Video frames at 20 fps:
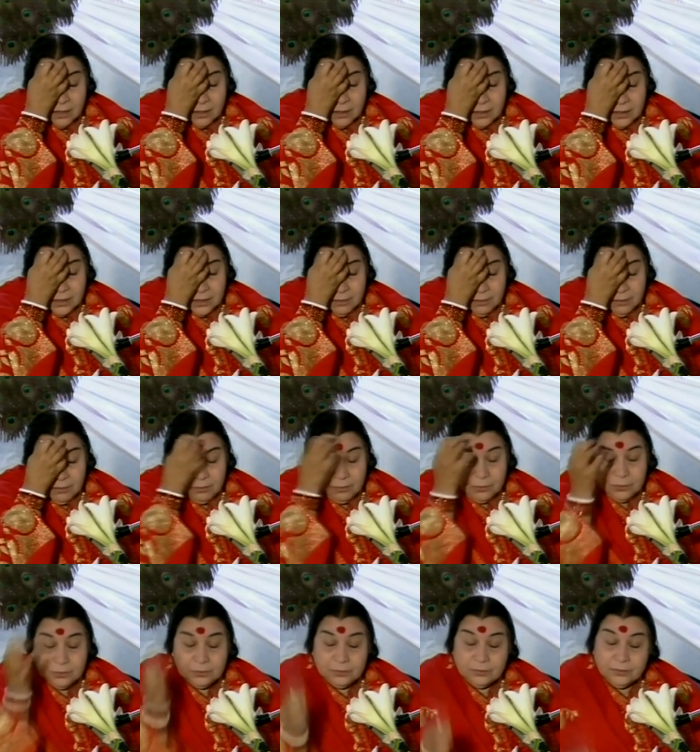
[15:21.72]
called
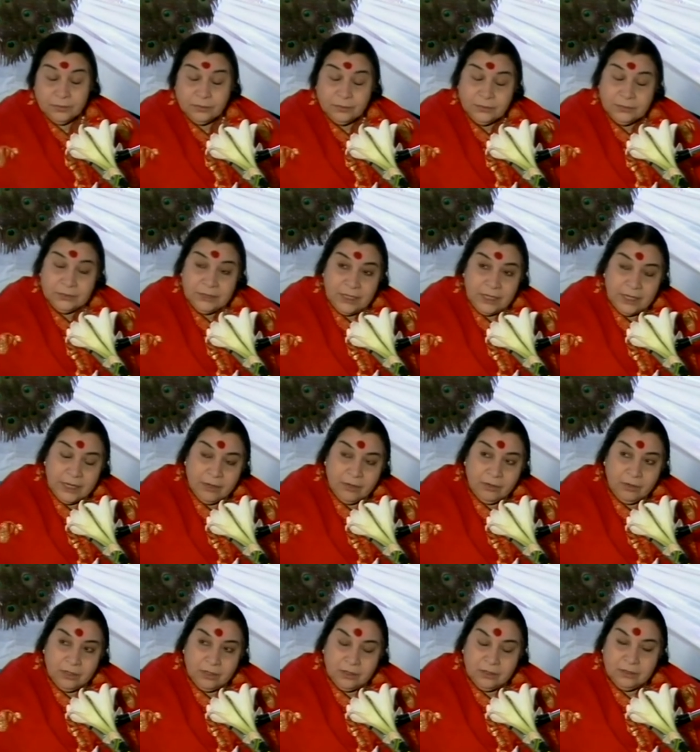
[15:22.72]
Jabalpur. There I
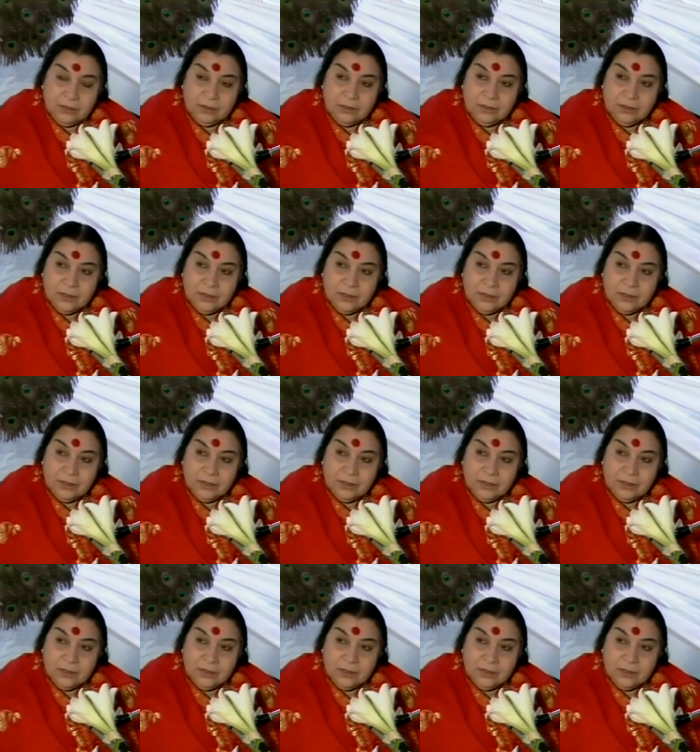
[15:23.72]
ordered.